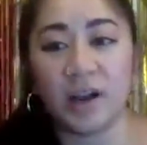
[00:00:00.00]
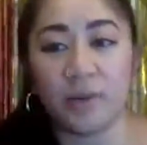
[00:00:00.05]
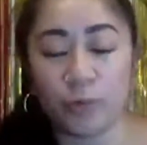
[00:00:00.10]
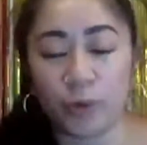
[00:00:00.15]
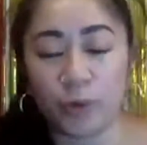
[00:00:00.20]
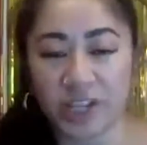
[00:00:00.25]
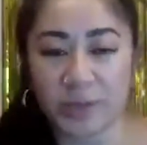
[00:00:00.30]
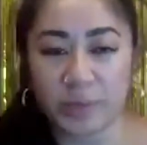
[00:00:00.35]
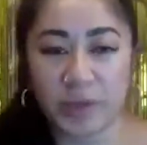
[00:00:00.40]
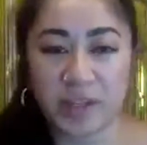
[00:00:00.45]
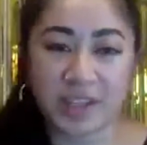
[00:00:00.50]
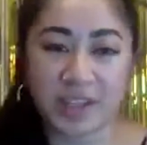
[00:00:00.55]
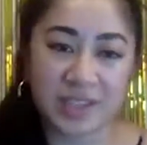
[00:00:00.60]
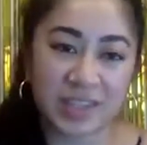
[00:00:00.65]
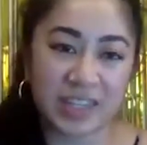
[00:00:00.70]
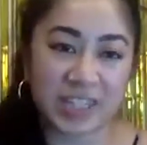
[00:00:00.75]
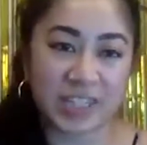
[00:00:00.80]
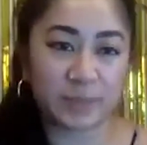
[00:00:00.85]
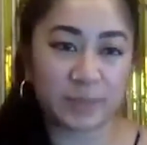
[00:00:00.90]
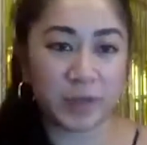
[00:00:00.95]
whereas
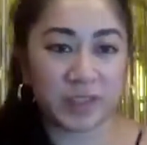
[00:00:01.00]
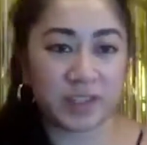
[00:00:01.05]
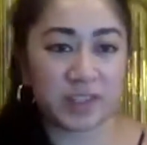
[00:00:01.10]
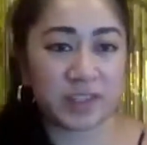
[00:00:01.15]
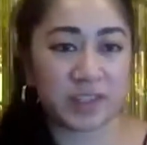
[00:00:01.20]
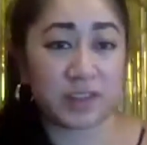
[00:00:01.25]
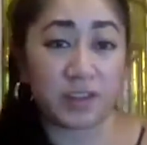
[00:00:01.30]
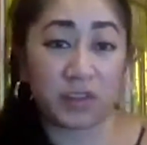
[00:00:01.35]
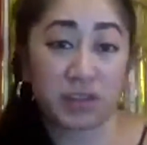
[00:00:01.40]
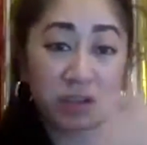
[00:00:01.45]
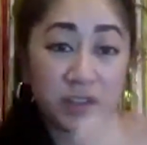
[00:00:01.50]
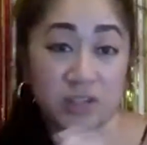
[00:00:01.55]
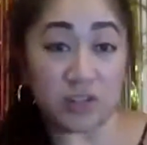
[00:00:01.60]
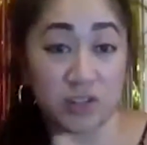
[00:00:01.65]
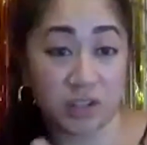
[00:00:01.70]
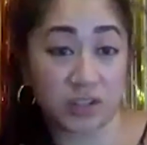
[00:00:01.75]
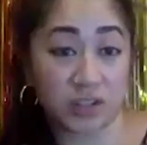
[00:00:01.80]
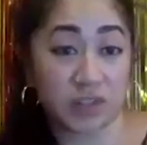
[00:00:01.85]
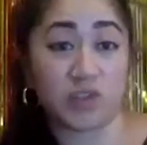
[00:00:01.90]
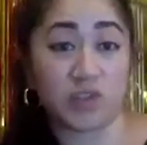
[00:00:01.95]
B2C is business to
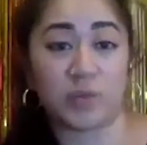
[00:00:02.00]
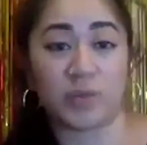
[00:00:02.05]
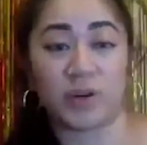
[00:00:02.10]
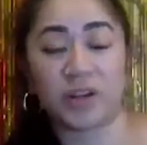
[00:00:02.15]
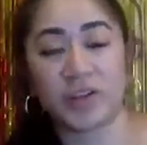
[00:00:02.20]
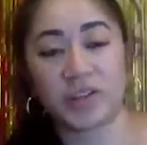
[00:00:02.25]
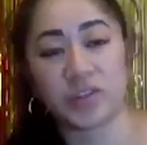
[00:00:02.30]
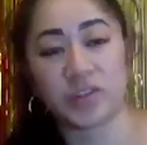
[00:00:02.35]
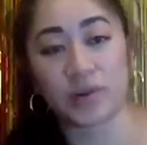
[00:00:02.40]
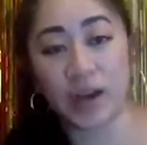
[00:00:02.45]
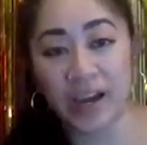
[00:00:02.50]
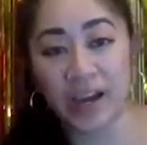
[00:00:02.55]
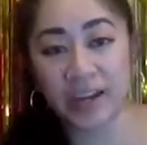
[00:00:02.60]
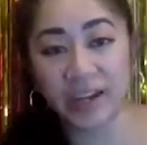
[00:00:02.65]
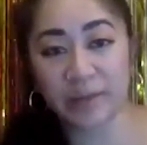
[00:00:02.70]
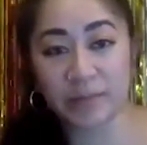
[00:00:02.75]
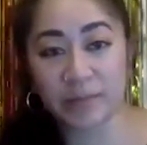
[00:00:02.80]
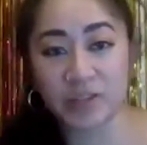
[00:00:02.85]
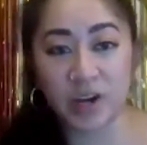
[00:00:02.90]
consumer. So I